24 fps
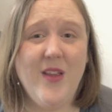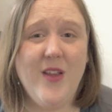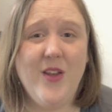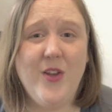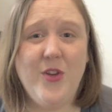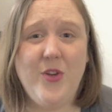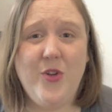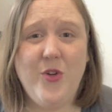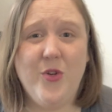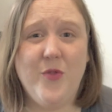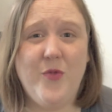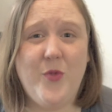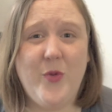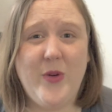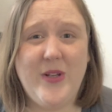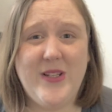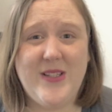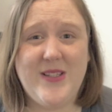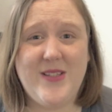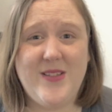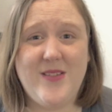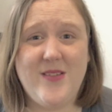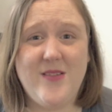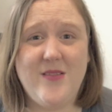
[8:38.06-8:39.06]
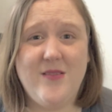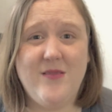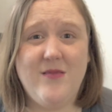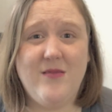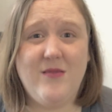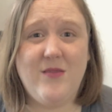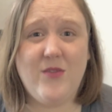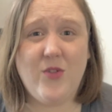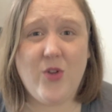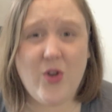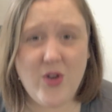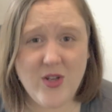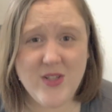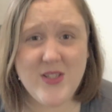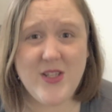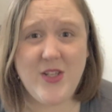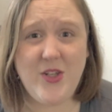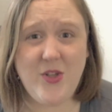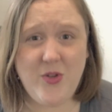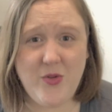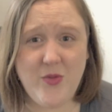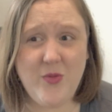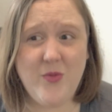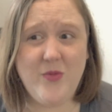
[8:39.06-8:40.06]
your voice causing
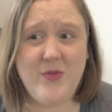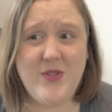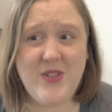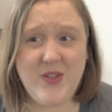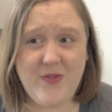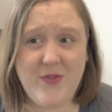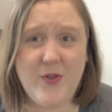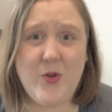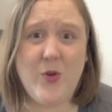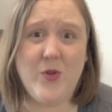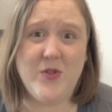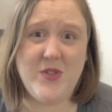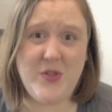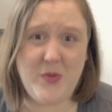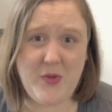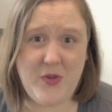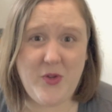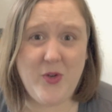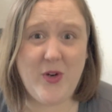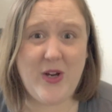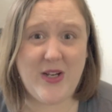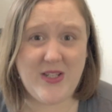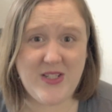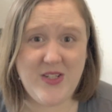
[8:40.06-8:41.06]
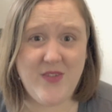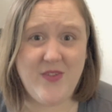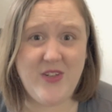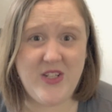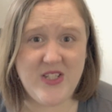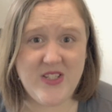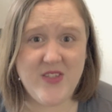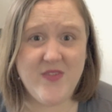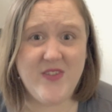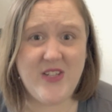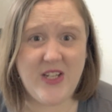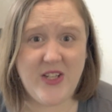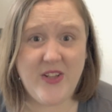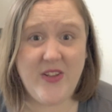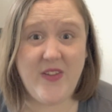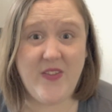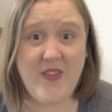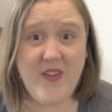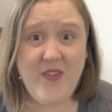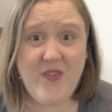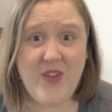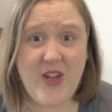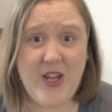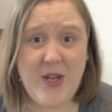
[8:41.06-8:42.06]
you difficulty with your activities of daily
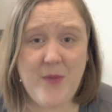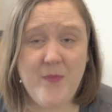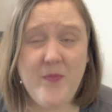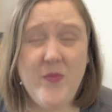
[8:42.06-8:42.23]
living.